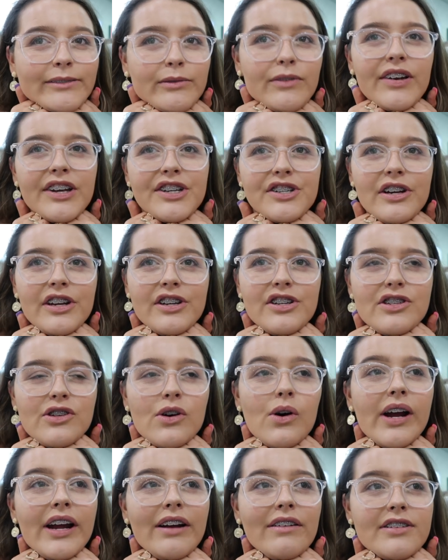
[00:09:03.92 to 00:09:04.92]
We've literally
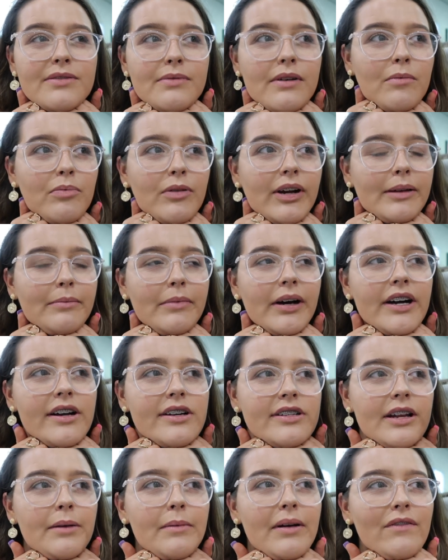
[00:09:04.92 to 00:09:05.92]
just got here as well, pretty
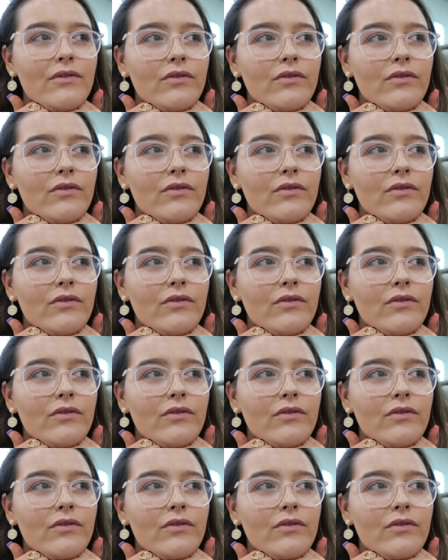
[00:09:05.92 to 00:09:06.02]
much. Like, we